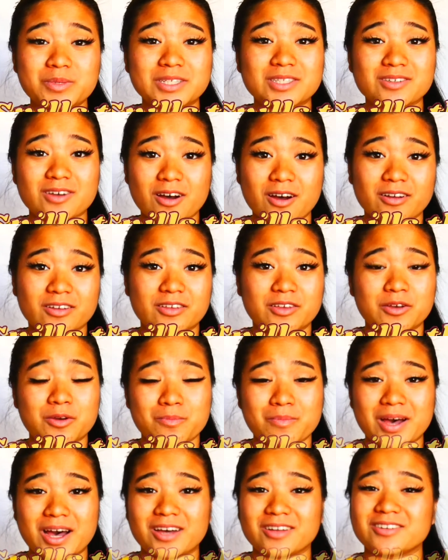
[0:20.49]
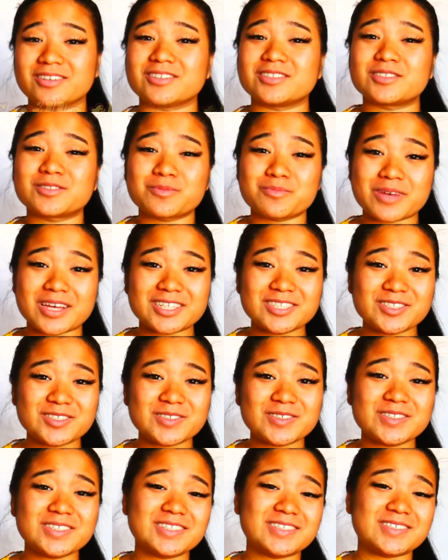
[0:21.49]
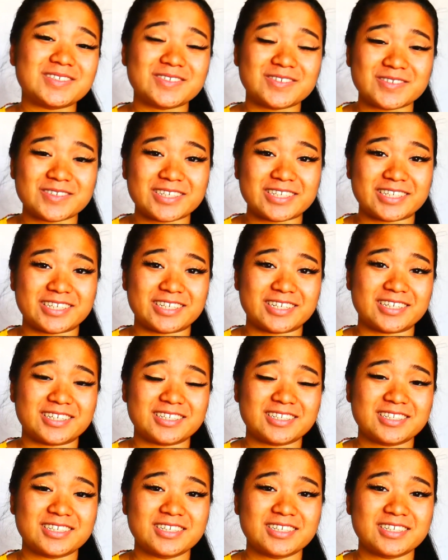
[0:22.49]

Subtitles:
talking about a special ingredient.